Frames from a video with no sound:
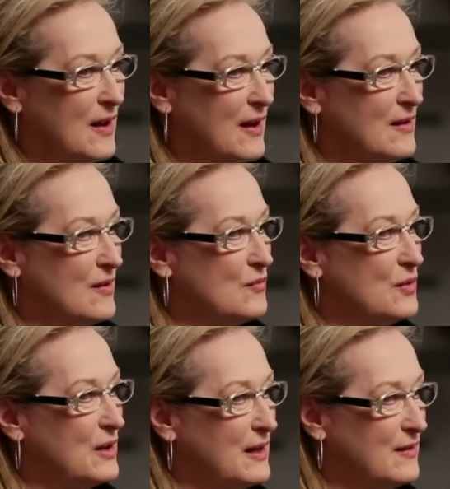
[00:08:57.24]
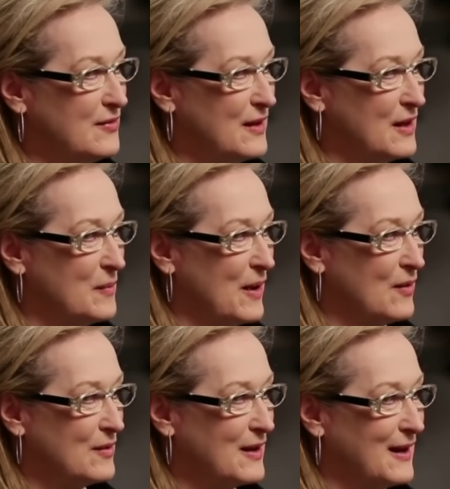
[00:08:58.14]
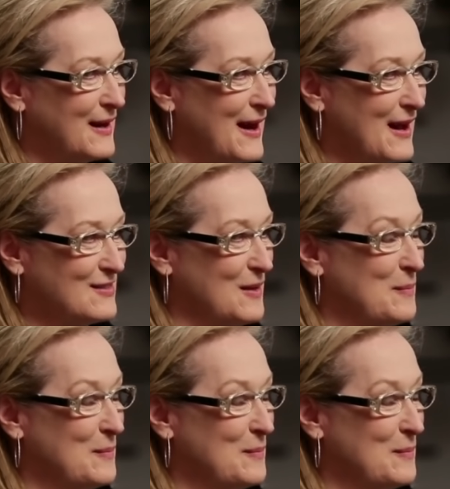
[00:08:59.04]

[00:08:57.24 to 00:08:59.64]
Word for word: I didn't really think about getting an accent,